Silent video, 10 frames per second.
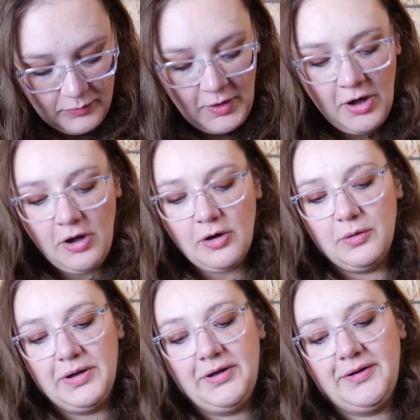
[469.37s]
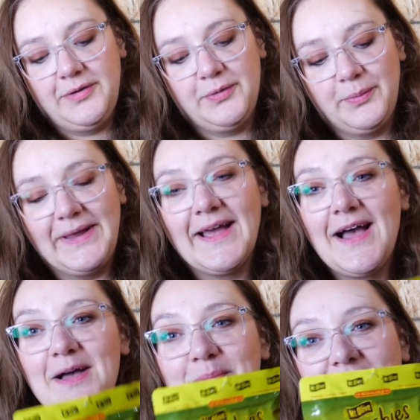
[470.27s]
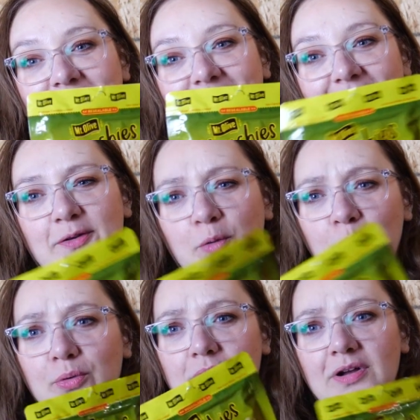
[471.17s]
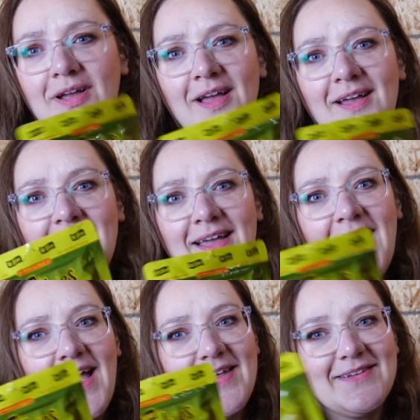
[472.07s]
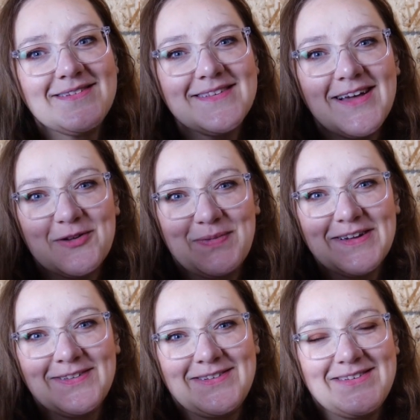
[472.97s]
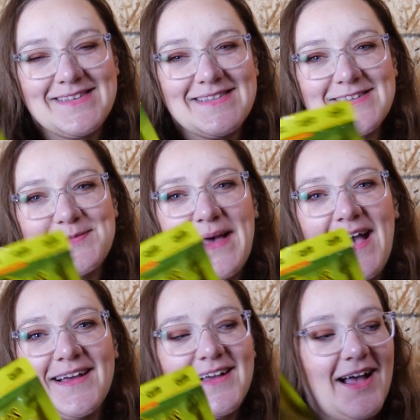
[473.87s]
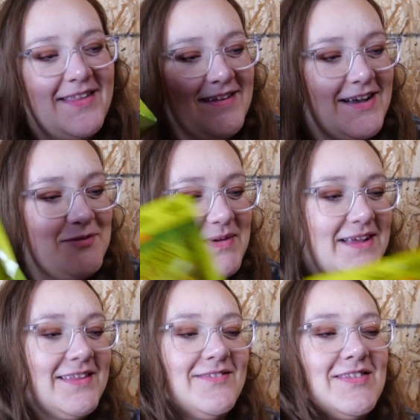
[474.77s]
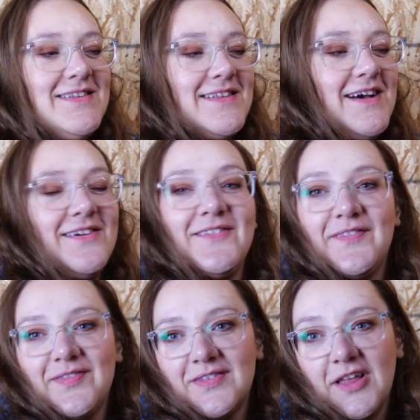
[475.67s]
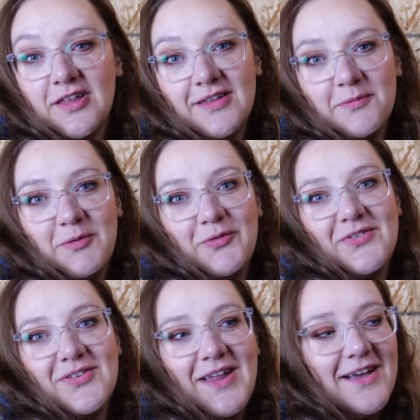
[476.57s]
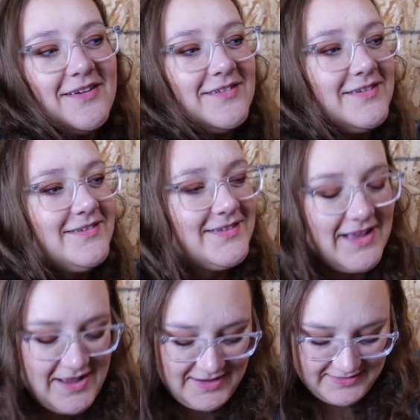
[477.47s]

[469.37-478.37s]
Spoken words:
Oh, we got pickles. Ooh, and there's a lot of pickle juice in this bag. I think I might leave these out. I think I'm gonna snack on those guys.